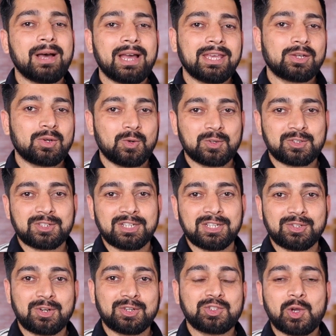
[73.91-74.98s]
my
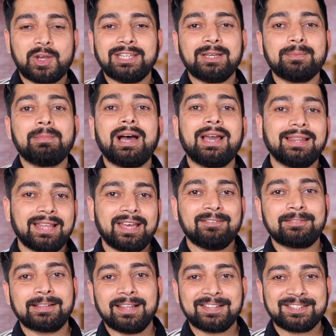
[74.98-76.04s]
courses or joining my
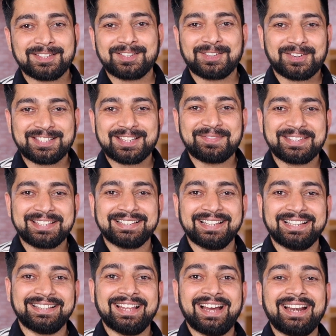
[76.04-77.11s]
live classes or something
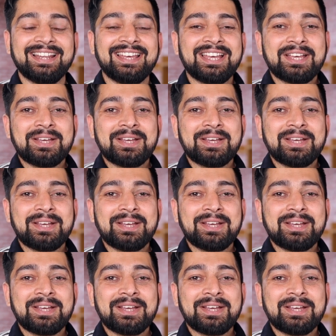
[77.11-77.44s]
like that.